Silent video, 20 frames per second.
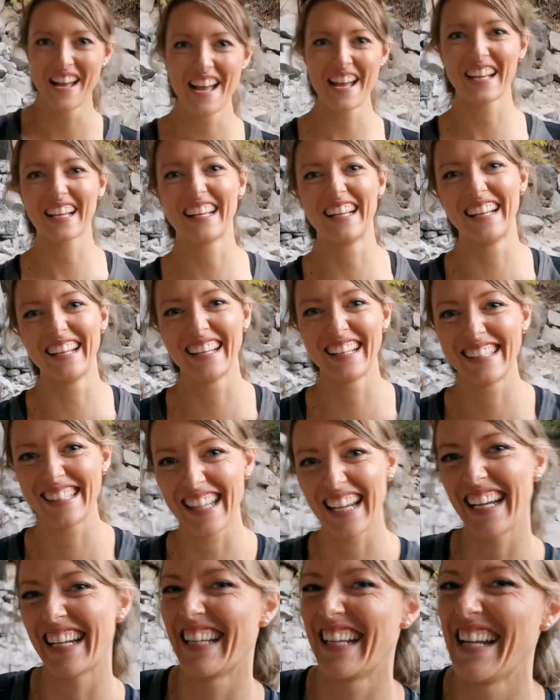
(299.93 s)
we need to
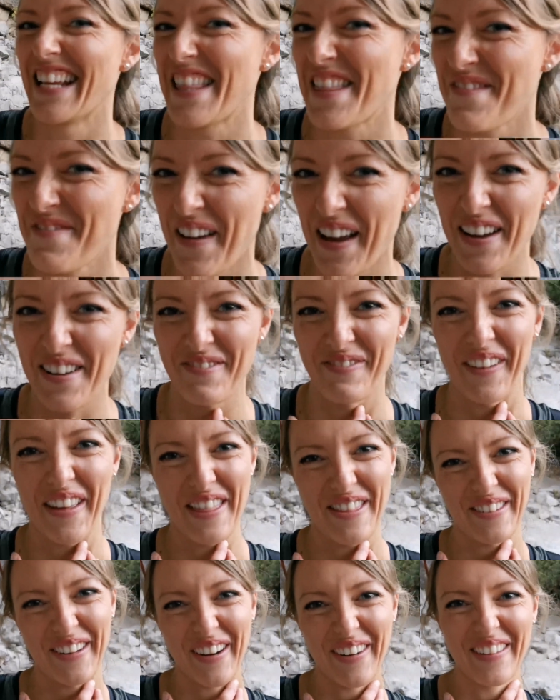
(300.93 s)
feel confident in
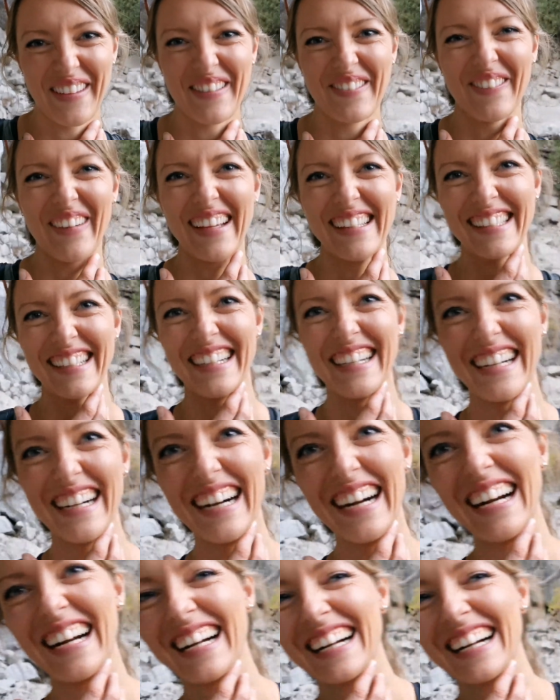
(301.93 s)
ourselves if